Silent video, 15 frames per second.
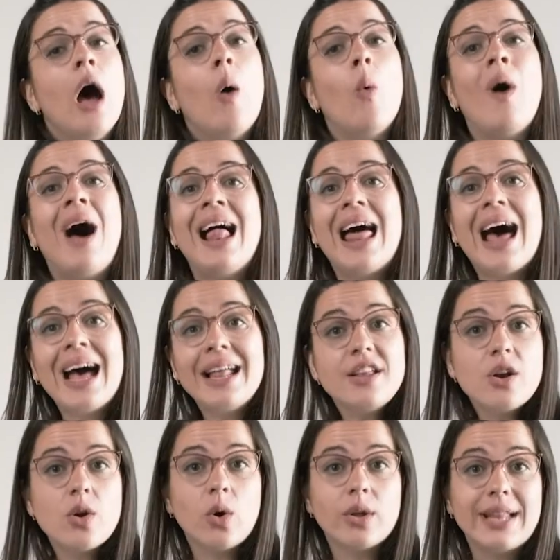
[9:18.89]
while
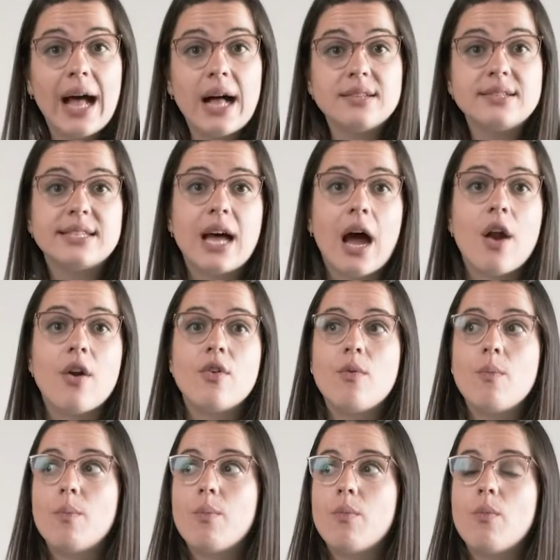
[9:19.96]
other hotels are
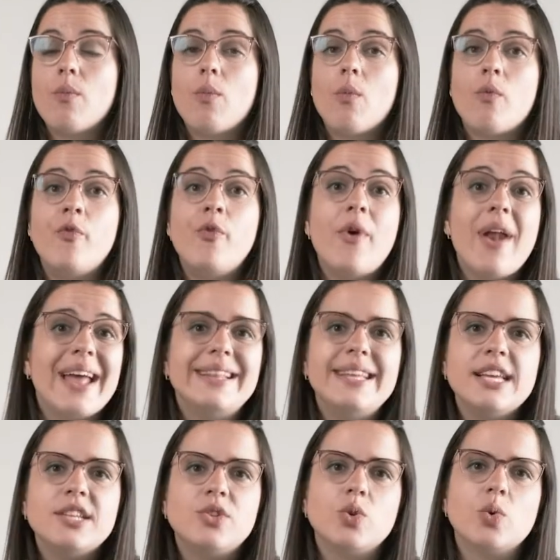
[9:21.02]

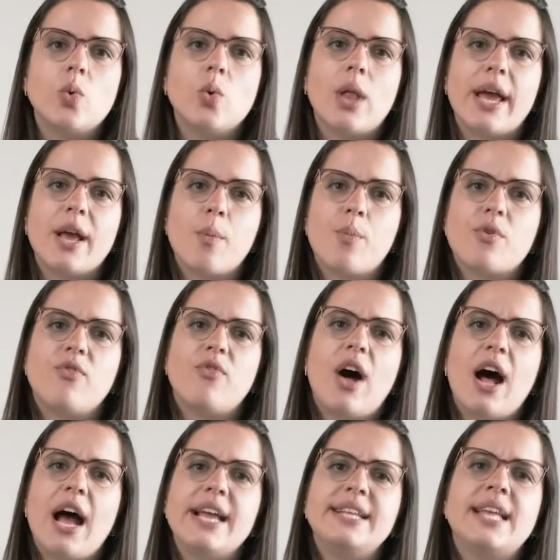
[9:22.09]
ready to
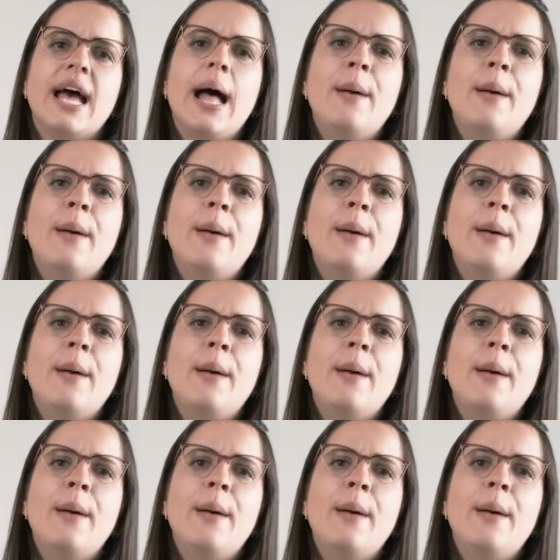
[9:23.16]
provide